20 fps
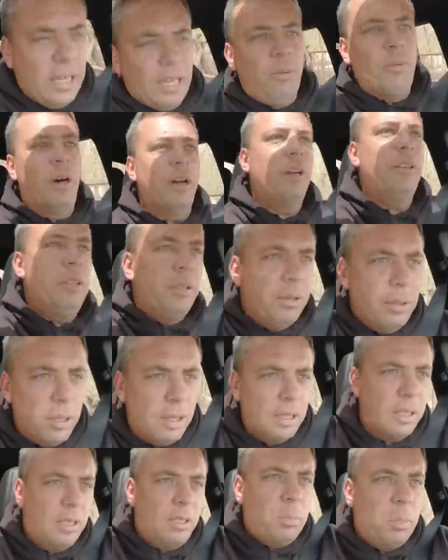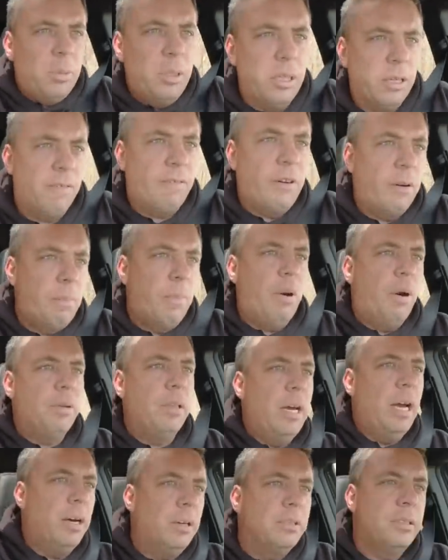I wanted to do a little bit of a
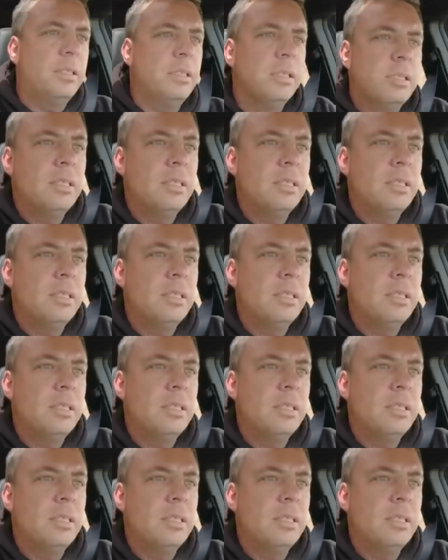burnout,